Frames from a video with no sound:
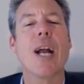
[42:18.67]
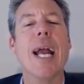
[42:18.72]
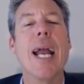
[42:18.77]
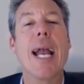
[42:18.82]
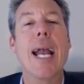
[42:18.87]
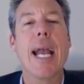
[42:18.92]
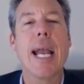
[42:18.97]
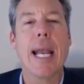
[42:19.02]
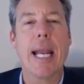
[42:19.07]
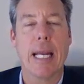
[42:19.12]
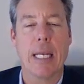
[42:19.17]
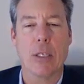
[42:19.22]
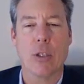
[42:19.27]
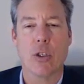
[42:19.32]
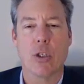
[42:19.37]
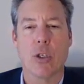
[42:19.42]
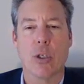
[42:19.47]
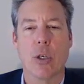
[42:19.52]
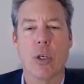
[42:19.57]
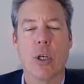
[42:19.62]
to your
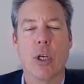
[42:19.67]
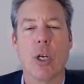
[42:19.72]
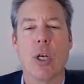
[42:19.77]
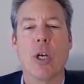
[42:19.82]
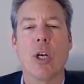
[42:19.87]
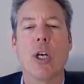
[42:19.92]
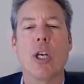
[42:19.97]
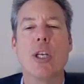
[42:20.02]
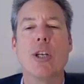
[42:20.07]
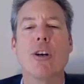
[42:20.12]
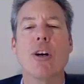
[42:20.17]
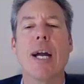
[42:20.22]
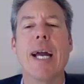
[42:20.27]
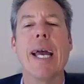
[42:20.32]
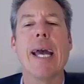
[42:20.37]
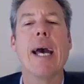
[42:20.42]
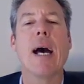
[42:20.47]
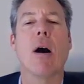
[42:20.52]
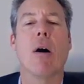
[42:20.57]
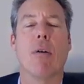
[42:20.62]
age,
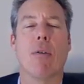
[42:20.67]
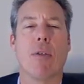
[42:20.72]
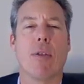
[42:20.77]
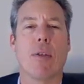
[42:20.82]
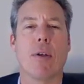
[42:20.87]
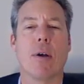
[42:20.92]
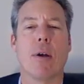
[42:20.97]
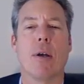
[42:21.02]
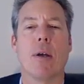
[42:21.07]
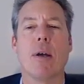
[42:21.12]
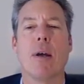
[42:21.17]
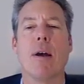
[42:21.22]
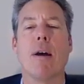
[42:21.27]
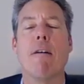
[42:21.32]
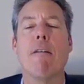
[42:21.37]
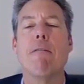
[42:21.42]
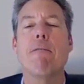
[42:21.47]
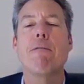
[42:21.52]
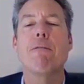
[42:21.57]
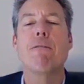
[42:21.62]
your health,
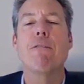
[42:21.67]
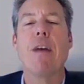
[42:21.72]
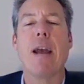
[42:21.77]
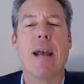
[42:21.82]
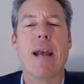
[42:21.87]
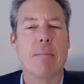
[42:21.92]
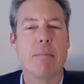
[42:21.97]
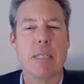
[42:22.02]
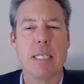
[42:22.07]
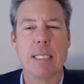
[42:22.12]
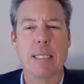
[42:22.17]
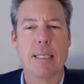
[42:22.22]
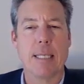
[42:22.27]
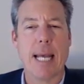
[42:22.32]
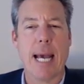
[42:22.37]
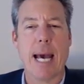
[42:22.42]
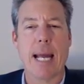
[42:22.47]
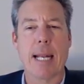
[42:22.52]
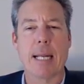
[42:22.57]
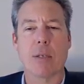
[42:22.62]

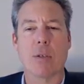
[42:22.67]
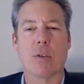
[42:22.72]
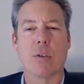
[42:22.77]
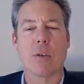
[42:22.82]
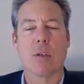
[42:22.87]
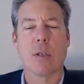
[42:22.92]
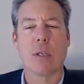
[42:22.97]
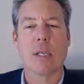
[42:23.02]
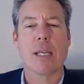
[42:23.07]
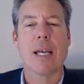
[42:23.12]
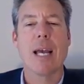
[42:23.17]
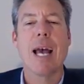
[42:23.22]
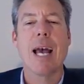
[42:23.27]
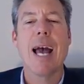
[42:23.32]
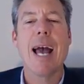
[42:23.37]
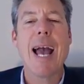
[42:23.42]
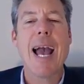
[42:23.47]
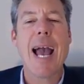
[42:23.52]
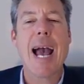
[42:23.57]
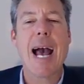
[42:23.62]
family status,
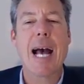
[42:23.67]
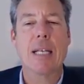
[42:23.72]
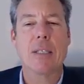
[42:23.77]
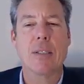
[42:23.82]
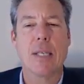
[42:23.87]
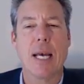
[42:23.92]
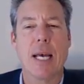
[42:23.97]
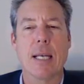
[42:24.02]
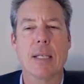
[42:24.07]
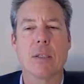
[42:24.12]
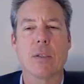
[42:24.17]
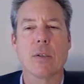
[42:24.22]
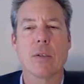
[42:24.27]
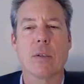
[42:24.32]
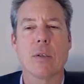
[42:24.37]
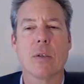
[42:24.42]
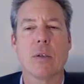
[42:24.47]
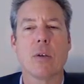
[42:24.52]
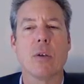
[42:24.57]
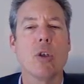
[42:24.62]

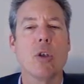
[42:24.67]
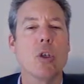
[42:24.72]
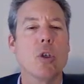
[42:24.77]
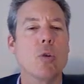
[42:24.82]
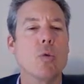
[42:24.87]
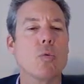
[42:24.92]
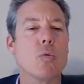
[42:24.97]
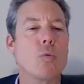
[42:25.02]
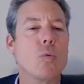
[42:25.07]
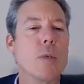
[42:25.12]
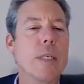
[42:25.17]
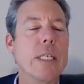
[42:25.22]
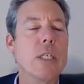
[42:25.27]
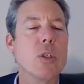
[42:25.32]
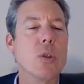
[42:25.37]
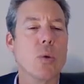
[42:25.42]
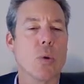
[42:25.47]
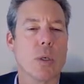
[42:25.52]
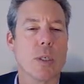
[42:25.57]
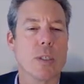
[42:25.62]
assets,
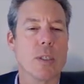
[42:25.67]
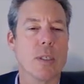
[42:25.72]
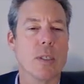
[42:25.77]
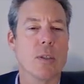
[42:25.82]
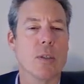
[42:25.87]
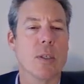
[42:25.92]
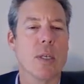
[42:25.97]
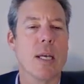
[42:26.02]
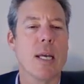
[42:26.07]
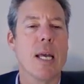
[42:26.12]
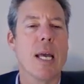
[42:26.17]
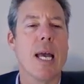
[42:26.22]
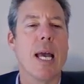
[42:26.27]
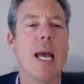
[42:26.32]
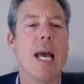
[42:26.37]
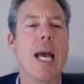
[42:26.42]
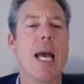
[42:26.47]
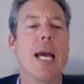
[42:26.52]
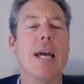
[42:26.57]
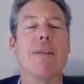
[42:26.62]
resources,
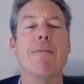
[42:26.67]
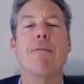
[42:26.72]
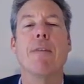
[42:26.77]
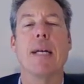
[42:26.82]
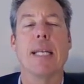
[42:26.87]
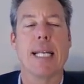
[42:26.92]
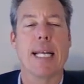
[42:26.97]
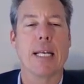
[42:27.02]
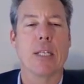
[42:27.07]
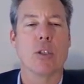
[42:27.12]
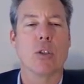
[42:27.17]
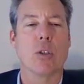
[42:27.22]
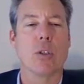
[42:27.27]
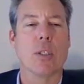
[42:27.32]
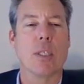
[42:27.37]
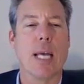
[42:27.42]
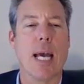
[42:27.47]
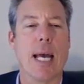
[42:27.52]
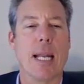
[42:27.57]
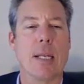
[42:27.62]
and
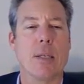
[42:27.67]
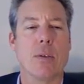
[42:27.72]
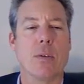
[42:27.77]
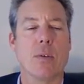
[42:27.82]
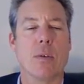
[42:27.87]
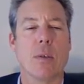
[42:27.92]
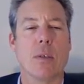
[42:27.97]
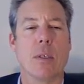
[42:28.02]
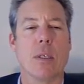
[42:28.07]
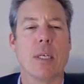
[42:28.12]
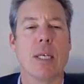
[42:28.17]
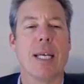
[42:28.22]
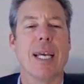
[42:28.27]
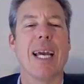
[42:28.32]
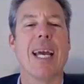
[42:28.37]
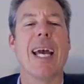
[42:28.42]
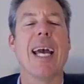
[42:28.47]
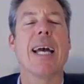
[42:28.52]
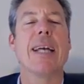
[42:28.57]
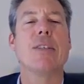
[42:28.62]
financial status,
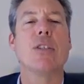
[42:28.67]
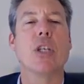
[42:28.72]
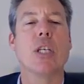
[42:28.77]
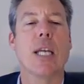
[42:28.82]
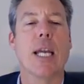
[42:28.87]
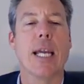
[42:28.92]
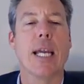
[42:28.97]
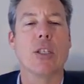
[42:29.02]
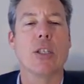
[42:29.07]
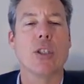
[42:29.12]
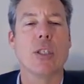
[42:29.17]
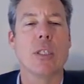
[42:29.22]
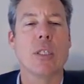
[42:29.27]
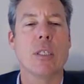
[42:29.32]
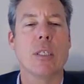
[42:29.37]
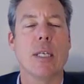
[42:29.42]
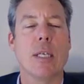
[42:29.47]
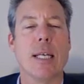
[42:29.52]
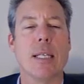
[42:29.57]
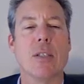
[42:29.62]

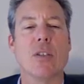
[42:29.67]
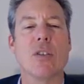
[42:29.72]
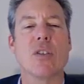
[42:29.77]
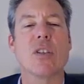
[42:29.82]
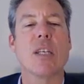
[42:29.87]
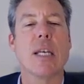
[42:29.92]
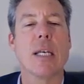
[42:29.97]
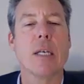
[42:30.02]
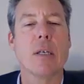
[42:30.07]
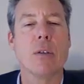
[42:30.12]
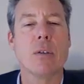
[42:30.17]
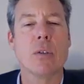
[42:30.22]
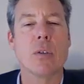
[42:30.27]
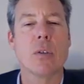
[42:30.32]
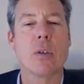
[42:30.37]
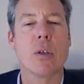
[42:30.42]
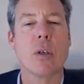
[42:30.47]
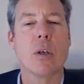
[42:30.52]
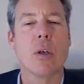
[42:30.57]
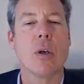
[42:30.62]
education and
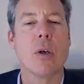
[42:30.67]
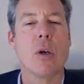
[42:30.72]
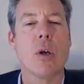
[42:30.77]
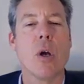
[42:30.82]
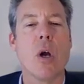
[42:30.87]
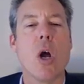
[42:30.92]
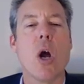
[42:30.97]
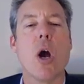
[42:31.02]
skills,